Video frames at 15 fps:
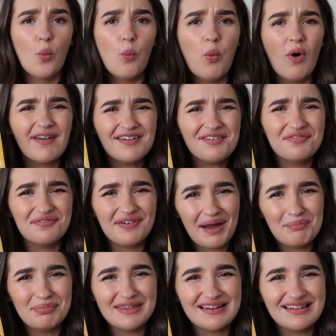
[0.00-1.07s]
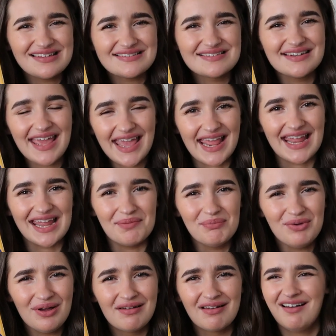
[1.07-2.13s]
What a fabulous
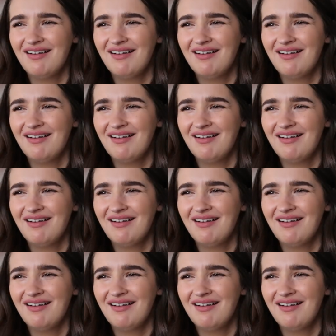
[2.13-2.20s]
name.